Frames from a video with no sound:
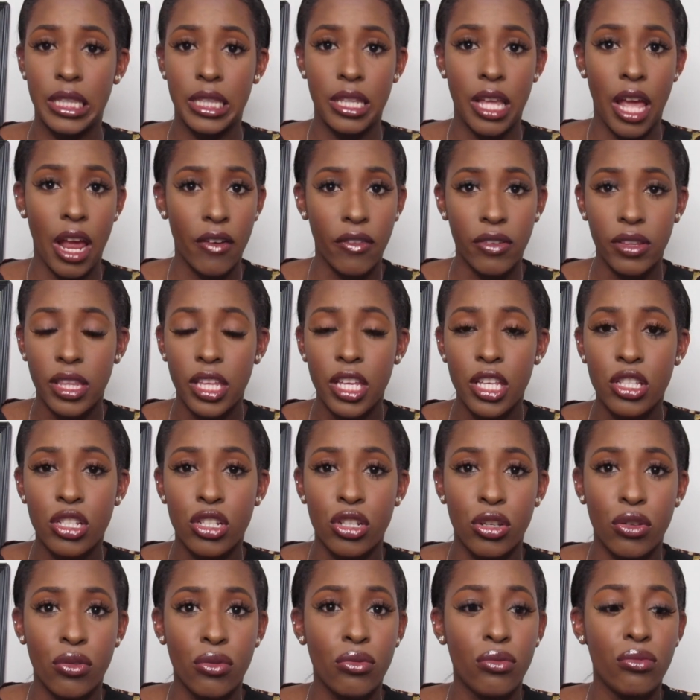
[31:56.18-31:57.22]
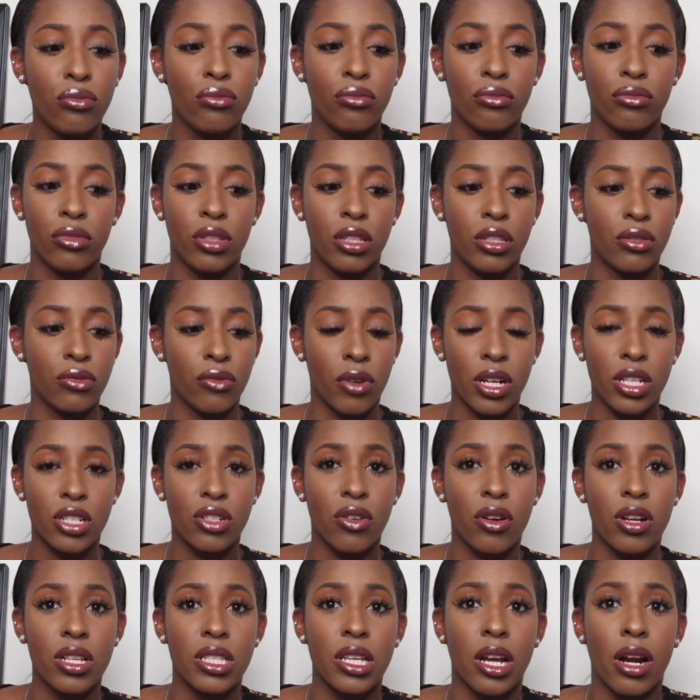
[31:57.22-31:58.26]
everything's new. These
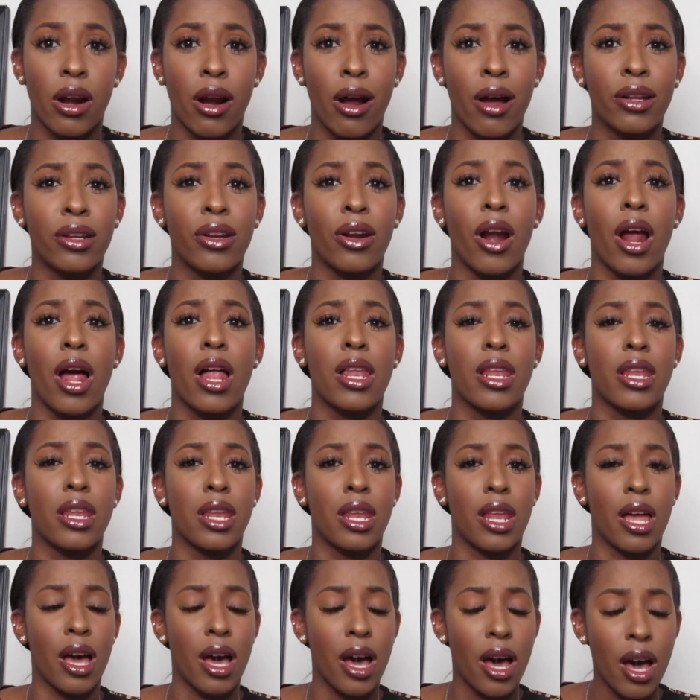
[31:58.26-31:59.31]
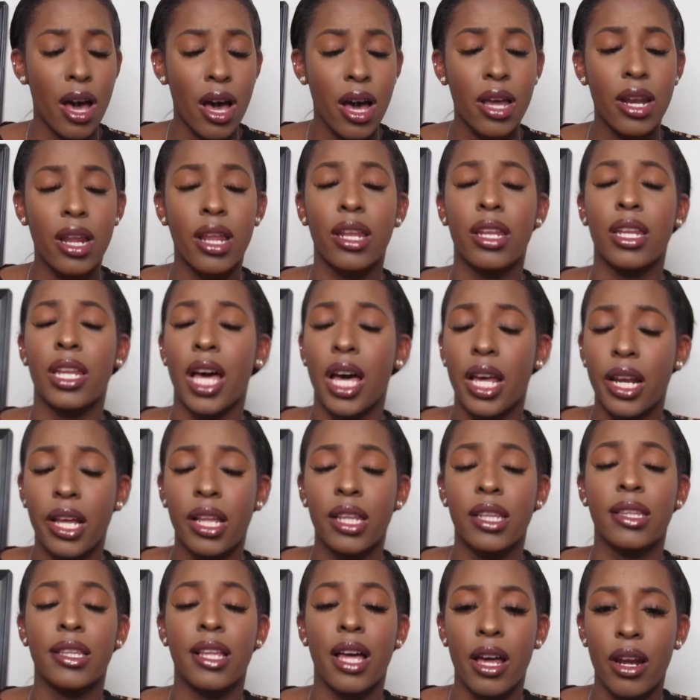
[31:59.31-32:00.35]
restaurants are under a lot
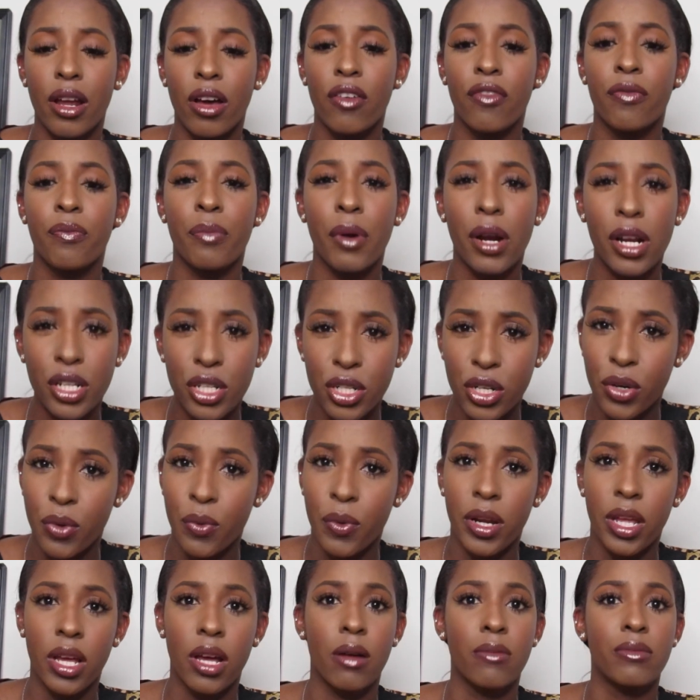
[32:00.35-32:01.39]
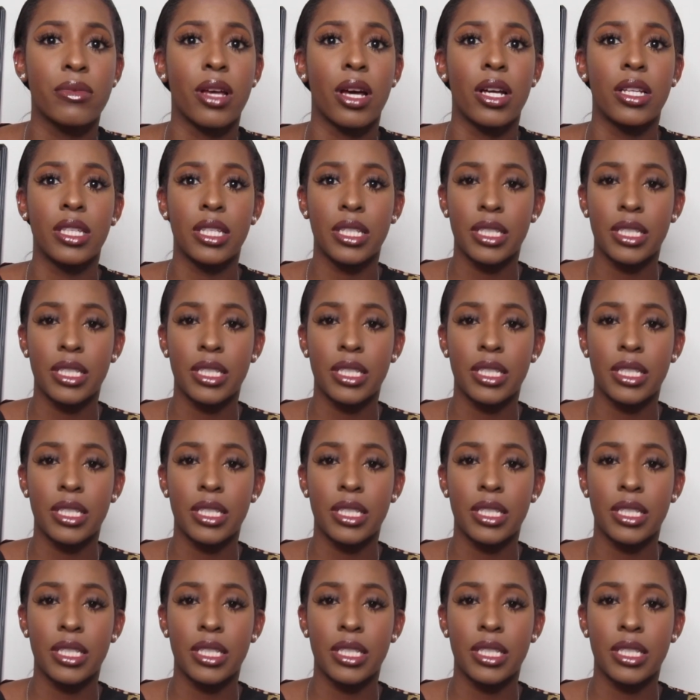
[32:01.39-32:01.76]
of pressure when it comes on to